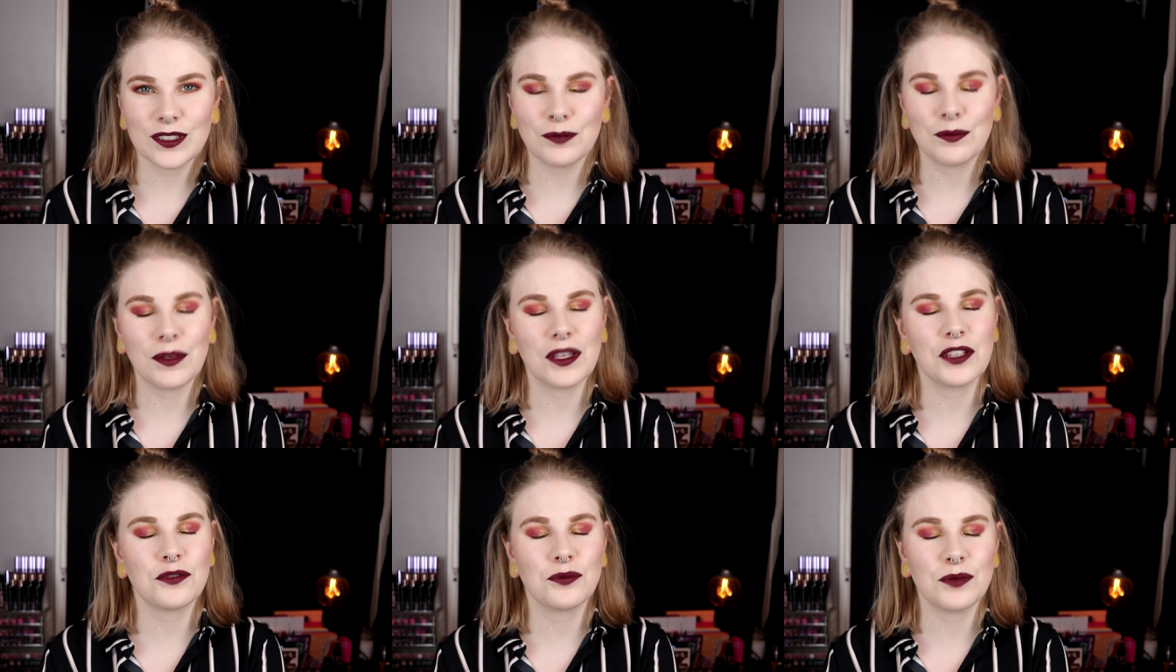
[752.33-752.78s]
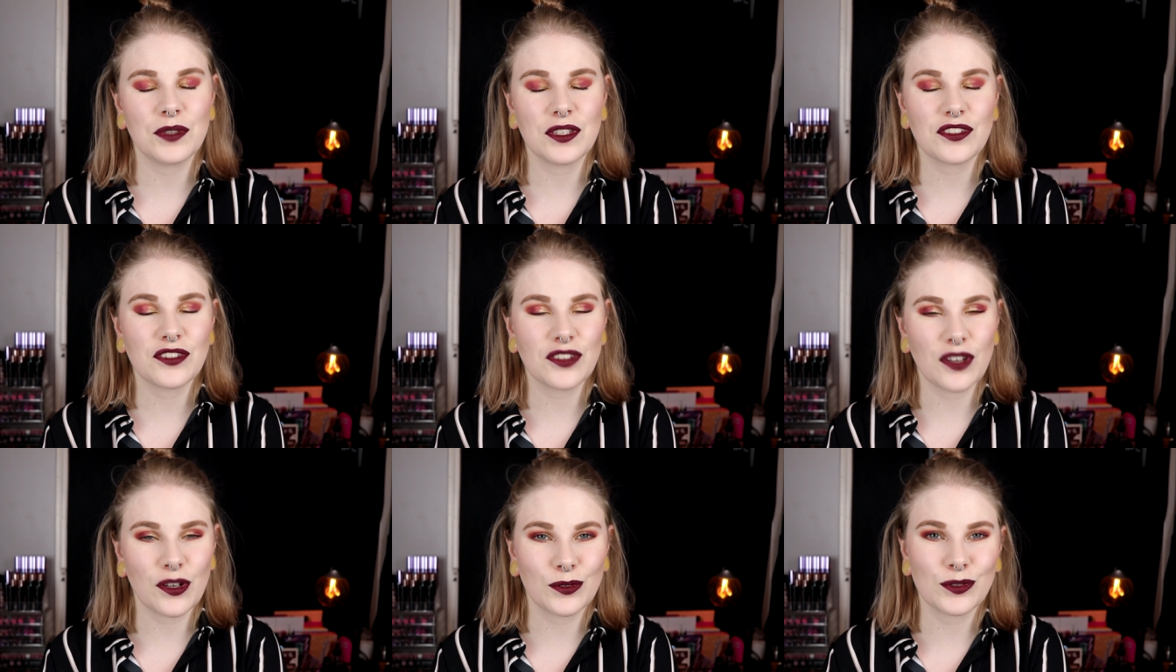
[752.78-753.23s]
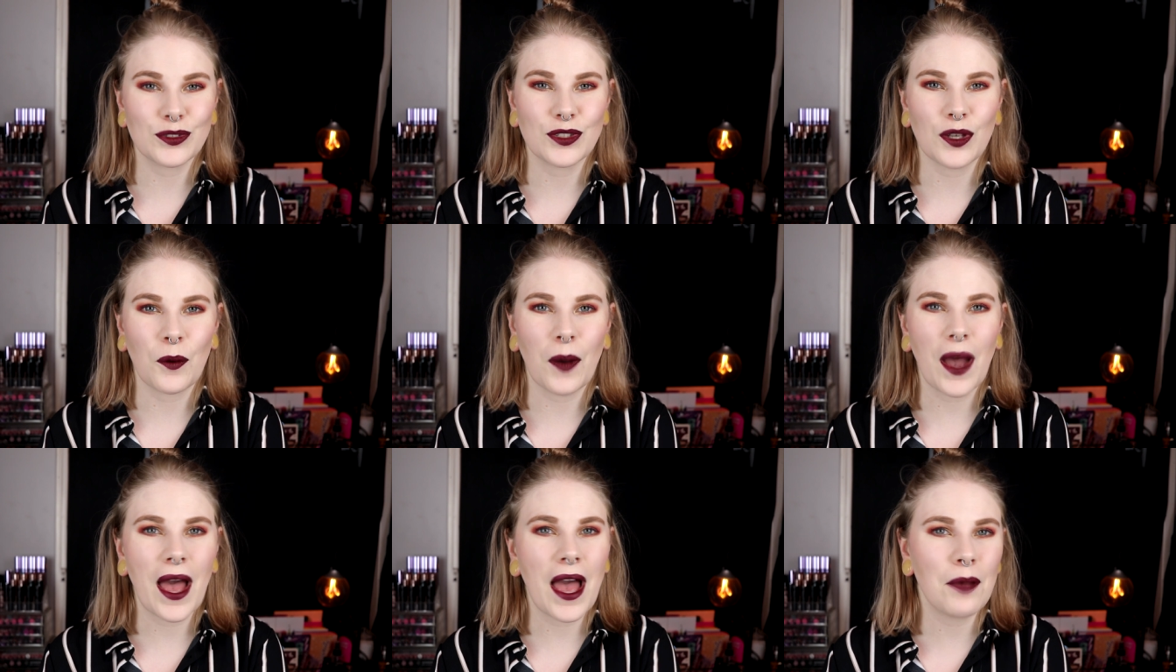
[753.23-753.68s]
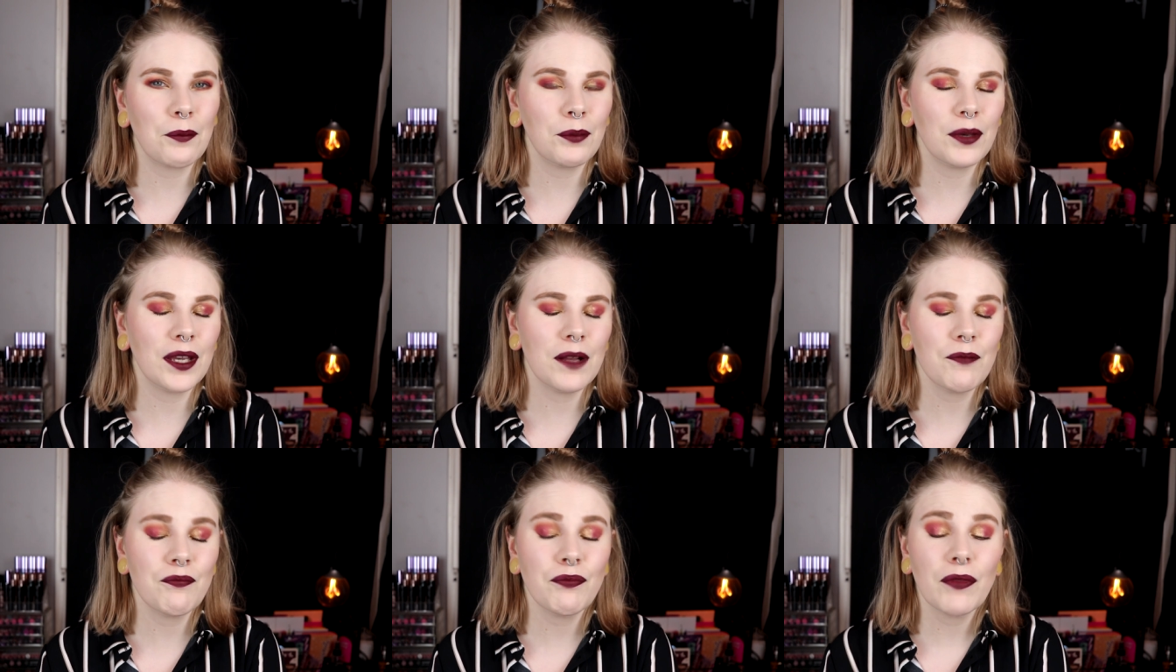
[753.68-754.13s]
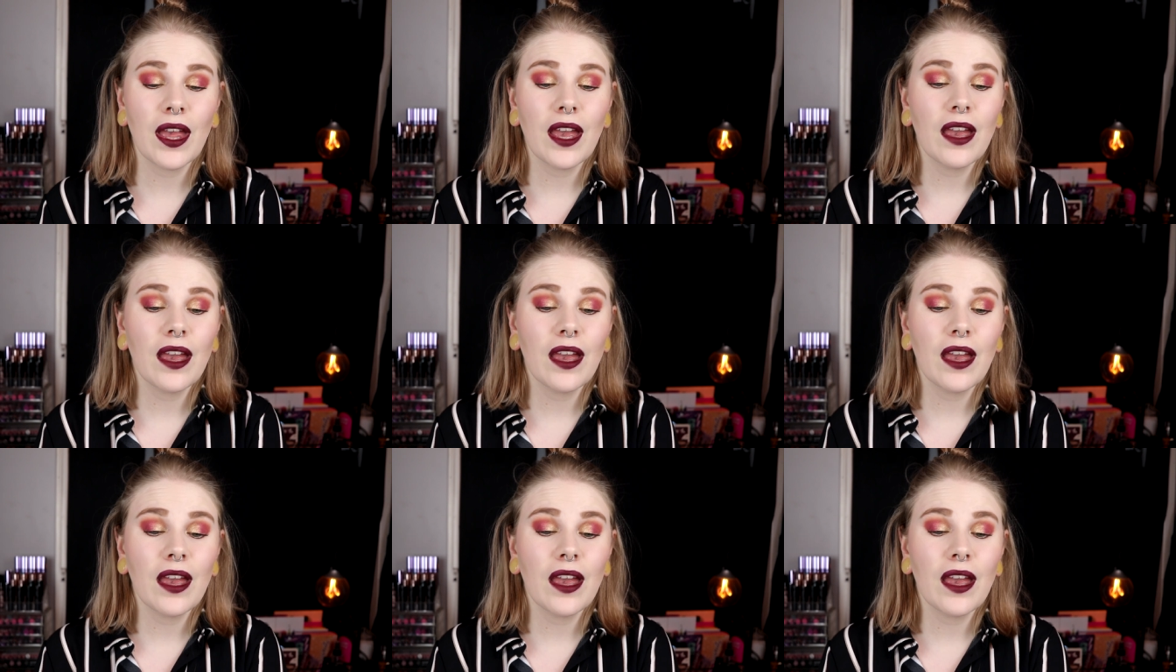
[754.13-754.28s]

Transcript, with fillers: It makes me so so happy.